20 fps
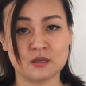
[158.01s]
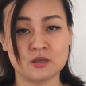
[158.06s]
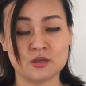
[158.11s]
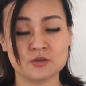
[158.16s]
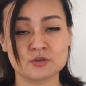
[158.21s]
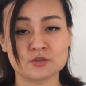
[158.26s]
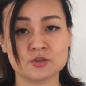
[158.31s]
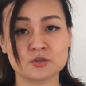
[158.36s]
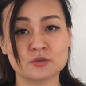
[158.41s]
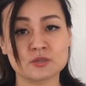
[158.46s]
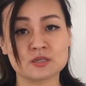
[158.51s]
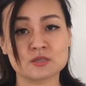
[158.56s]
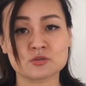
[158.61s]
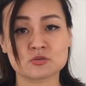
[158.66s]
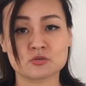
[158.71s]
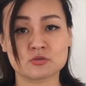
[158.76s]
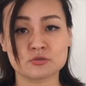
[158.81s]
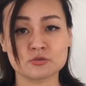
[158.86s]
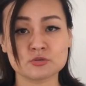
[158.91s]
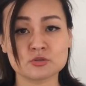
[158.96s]
So it is
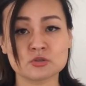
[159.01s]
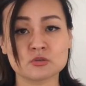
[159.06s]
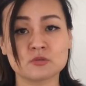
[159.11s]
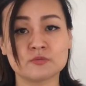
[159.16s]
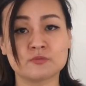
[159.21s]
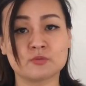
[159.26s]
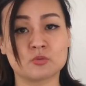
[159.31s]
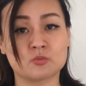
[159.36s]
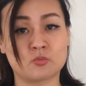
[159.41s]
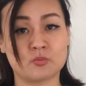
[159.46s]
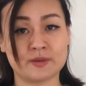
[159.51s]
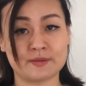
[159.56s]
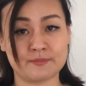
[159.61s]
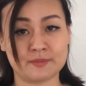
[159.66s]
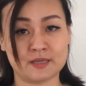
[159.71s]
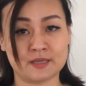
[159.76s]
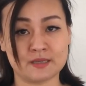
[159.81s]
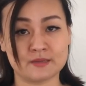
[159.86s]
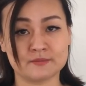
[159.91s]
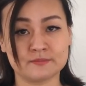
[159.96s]
crucial for
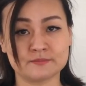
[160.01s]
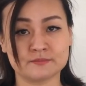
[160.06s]
women